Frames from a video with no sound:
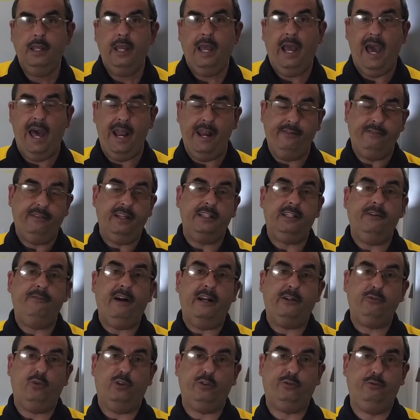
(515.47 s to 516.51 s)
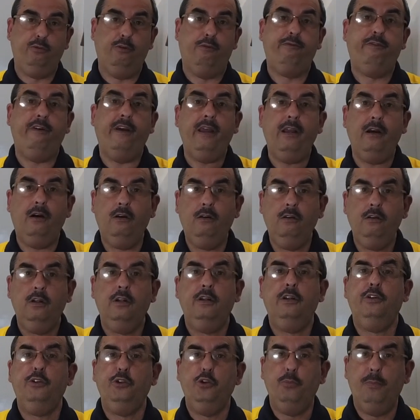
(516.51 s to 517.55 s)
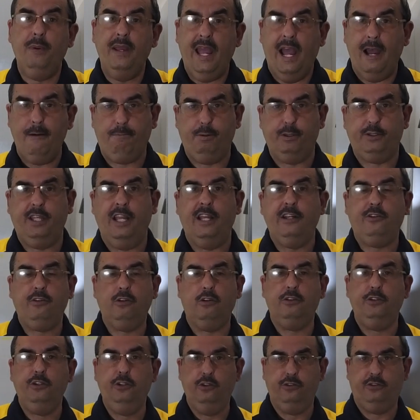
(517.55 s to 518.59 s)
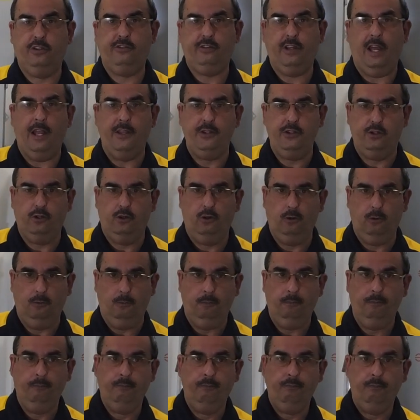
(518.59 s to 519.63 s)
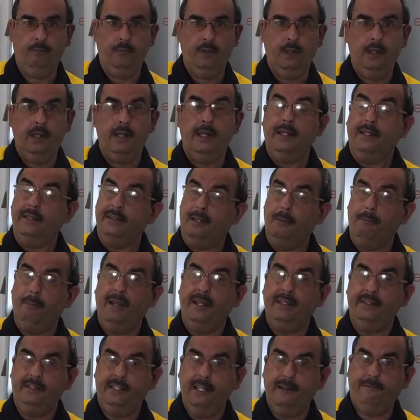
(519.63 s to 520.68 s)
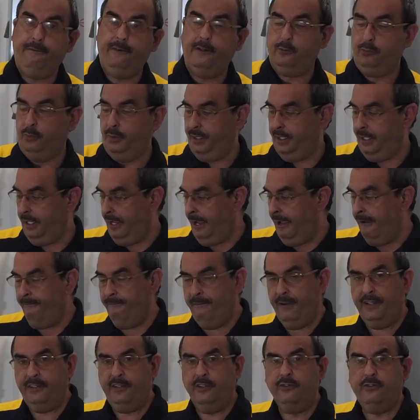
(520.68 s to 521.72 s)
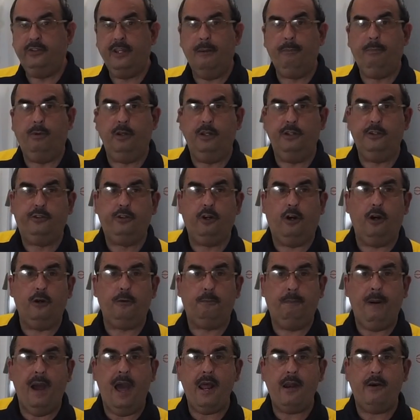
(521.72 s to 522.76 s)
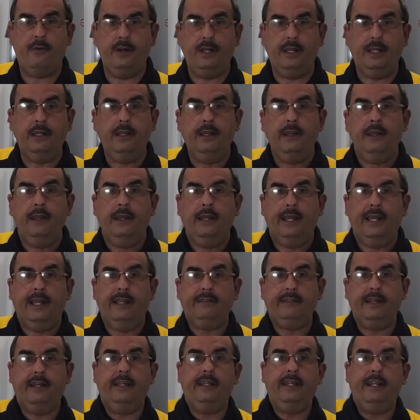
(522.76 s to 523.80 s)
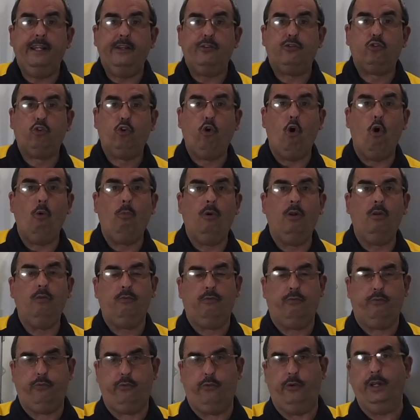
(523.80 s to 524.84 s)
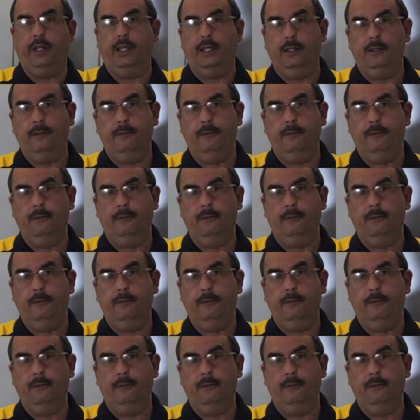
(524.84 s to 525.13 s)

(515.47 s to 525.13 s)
And if that device was to fail, you may have potential uses on your home. The main difference with the Enphase Ensemble in charge battery is that it is cobalt free.